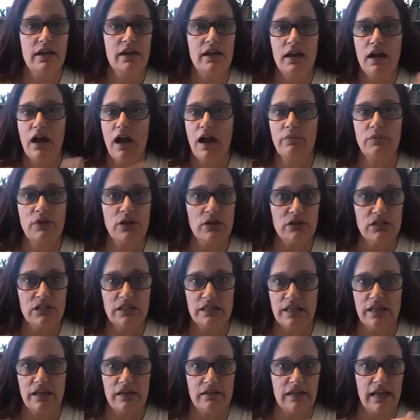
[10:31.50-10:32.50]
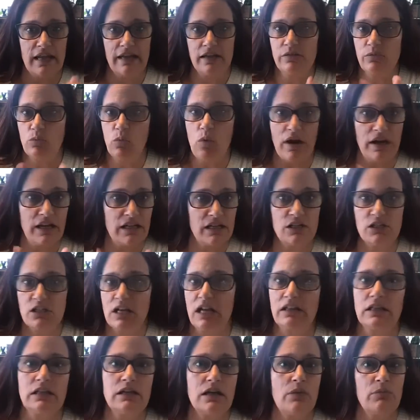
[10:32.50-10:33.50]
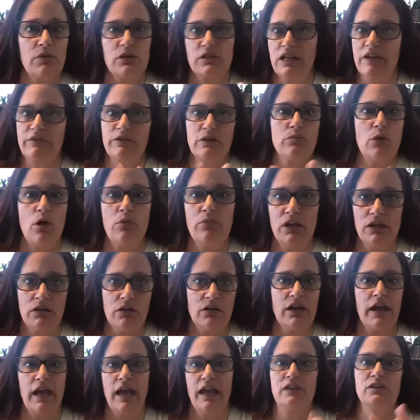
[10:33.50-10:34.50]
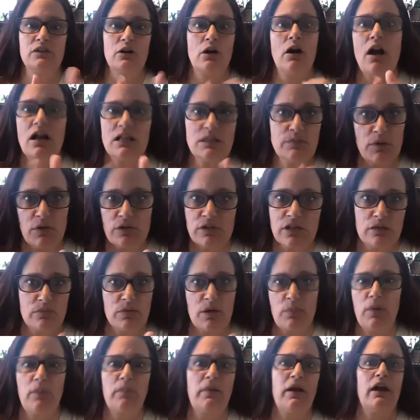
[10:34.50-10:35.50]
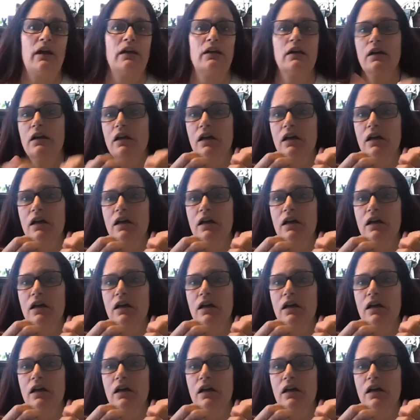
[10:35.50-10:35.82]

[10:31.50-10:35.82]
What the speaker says: I'm guilty, like wanting to check the numbers every moment. Okay, is our hospitals going to be prepared?